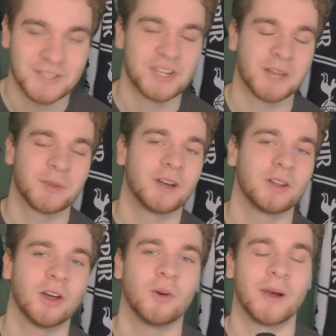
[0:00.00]
and gentlemen,
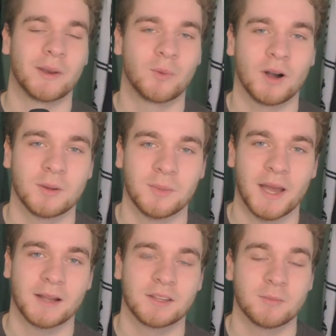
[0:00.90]
hello and welcome
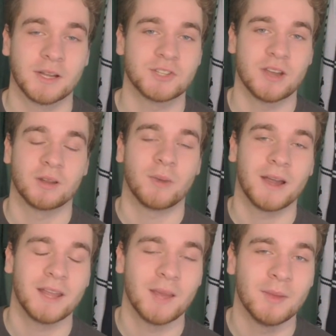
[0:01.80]
back to my channel.
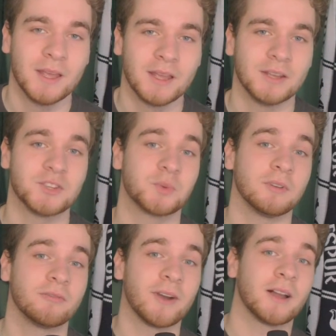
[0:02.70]
My name is
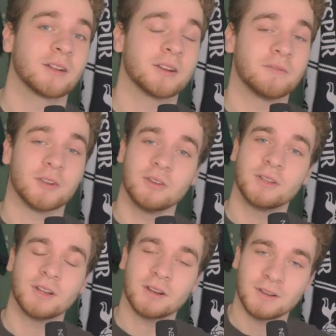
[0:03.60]
Will Fowler. If you're new
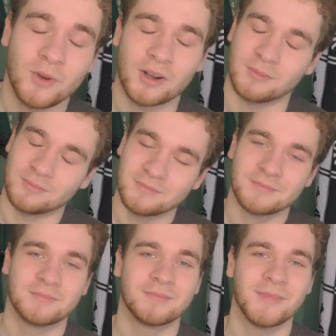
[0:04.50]
here, welcome.
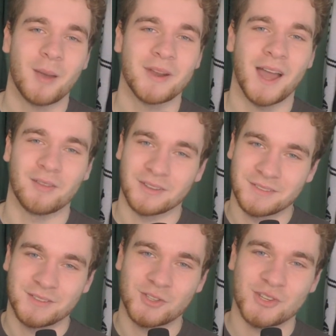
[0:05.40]
Happy to have you.
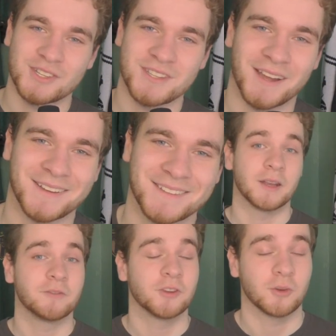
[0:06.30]
Enjoy your stay.
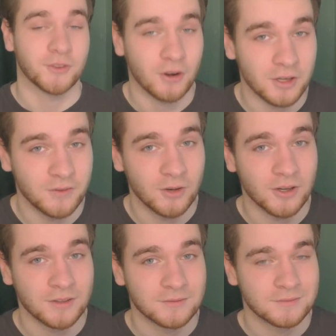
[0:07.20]
And if you're a returning viewer,